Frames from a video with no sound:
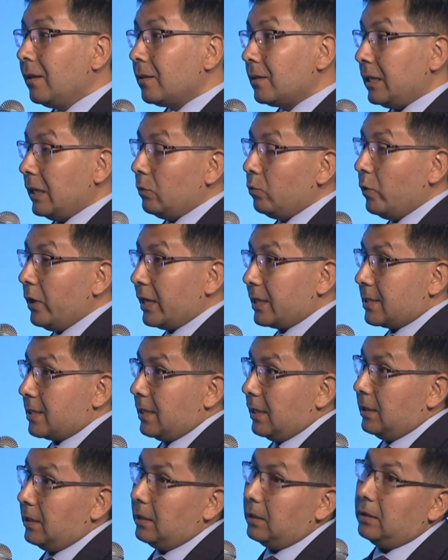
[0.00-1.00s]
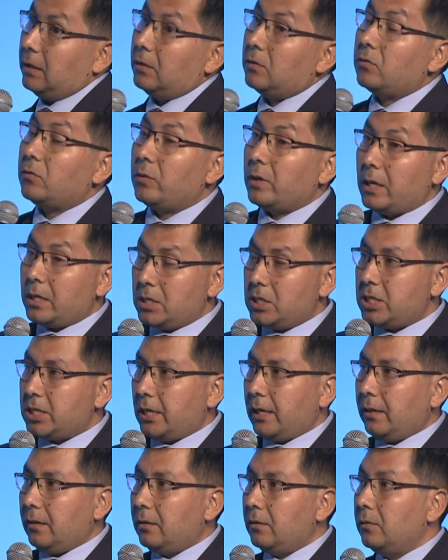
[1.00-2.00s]
Then we extended it to
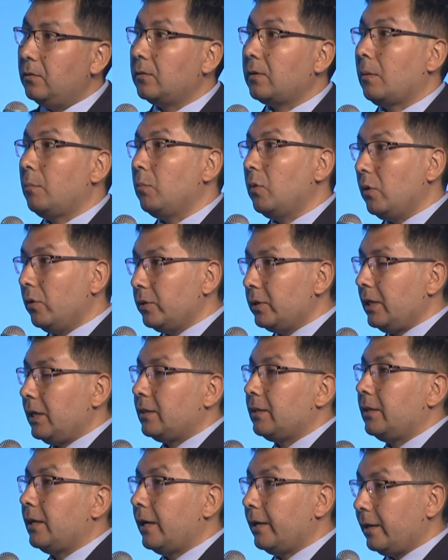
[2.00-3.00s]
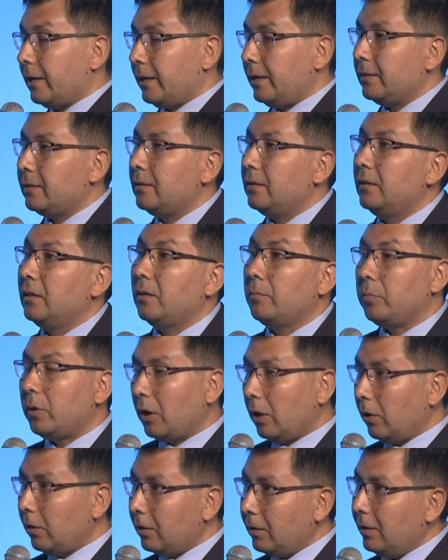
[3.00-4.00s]
Asia, to Cambodia, Thailand,
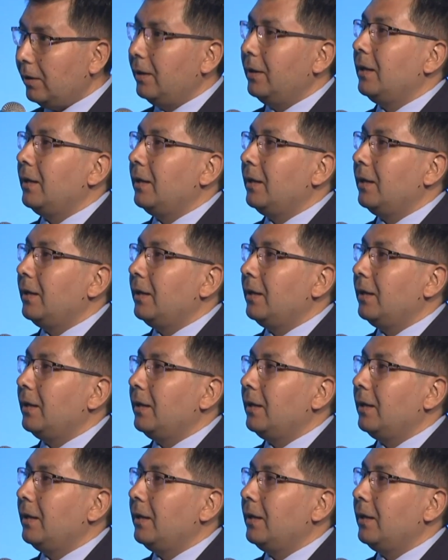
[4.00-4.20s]
Nepal.